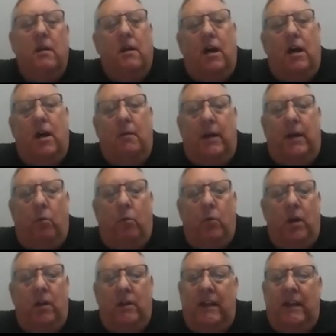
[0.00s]
I don't
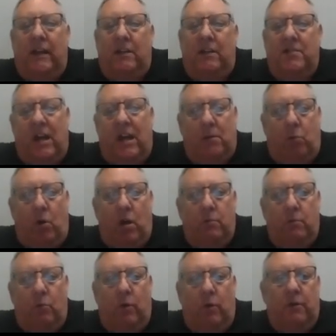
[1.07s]
want it laying on a sidewalk
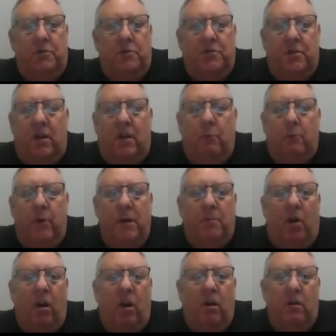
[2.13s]
where there's
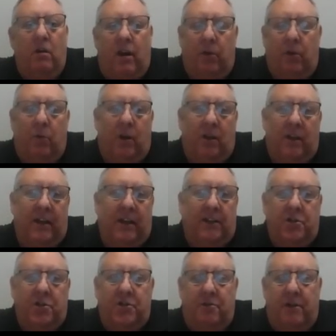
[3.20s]
rebar. I don't want it laying in
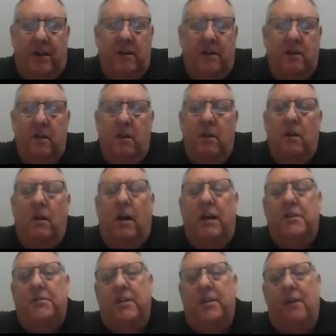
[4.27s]
the street. I
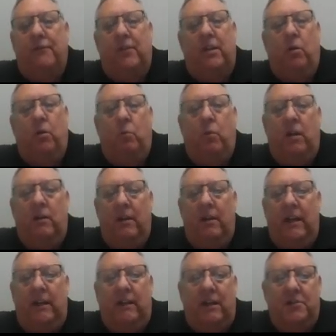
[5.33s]
definitely don't want it
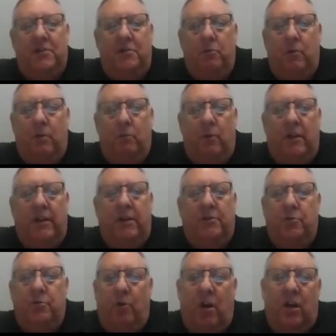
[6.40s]
laying next to a running
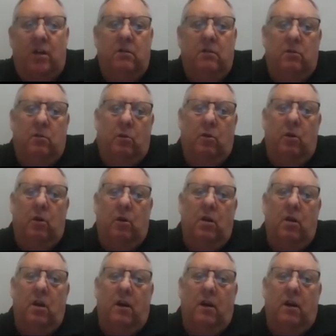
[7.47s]
truck or